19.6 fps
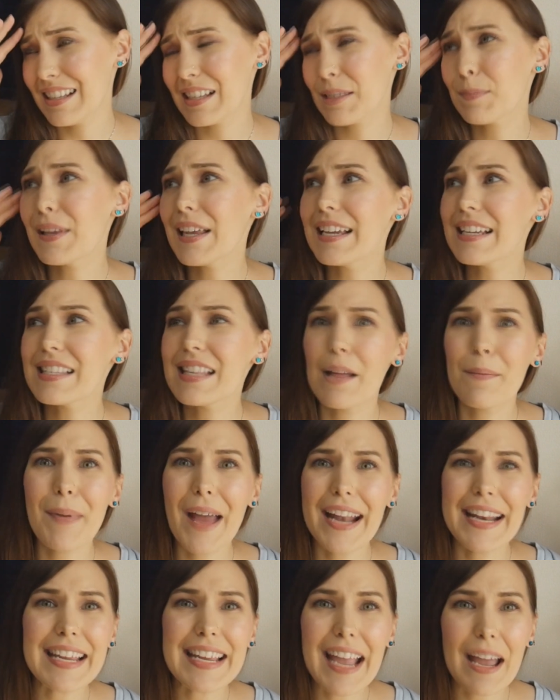this place that
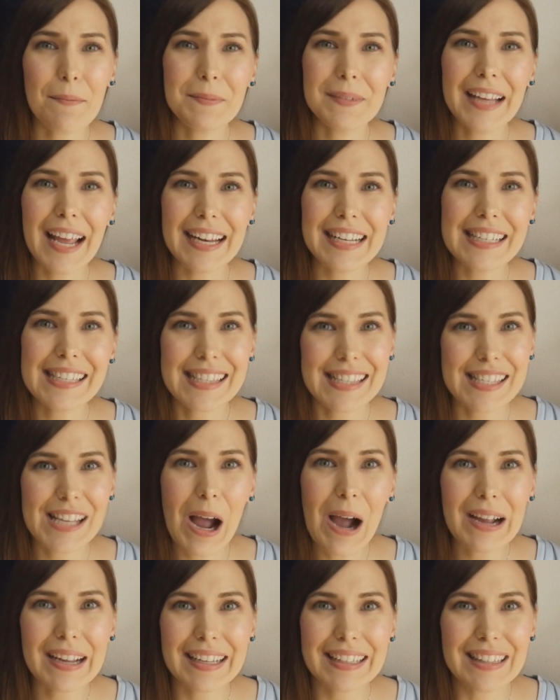Penny kept getting
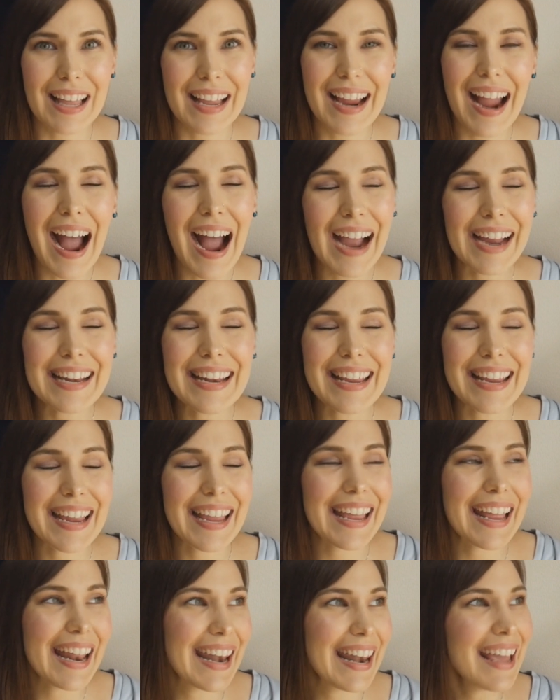stuck and hiding
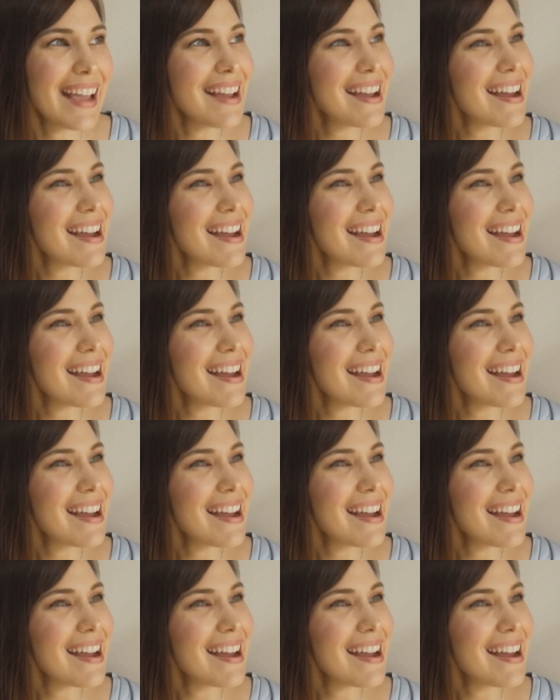in.